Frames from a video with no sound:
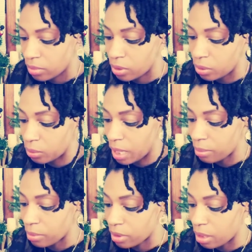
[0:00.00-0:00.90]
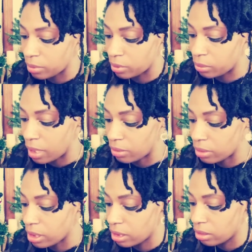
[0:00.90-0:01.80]
little wrapper that was
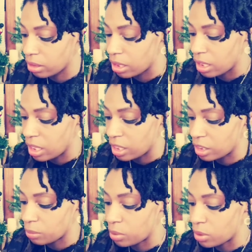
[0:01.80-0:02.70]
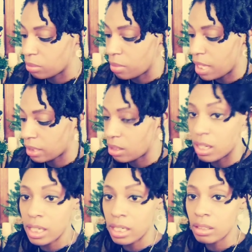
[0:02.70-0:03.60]
around it and just put it back
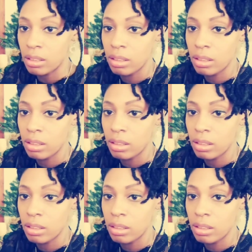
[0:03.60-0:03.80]
on it